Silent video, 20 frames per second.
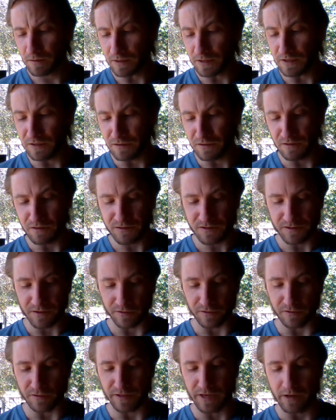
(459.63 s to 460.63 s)
in
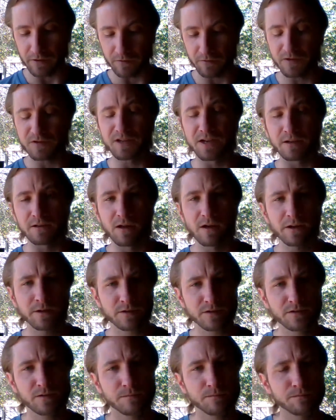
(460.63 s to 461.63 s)
suddenly out of the
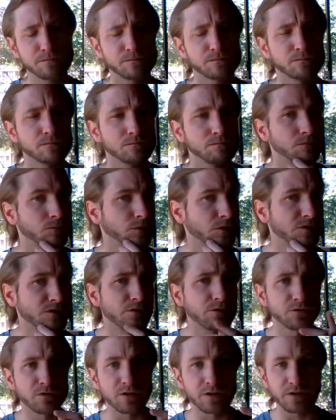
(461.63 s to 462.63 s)
daylight?
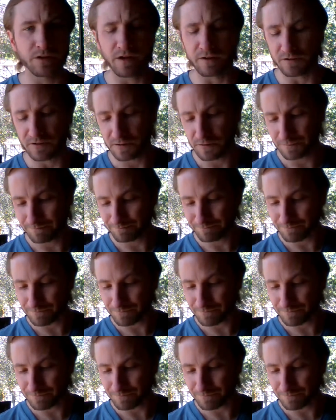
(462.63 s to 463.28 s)
Certainly, yes.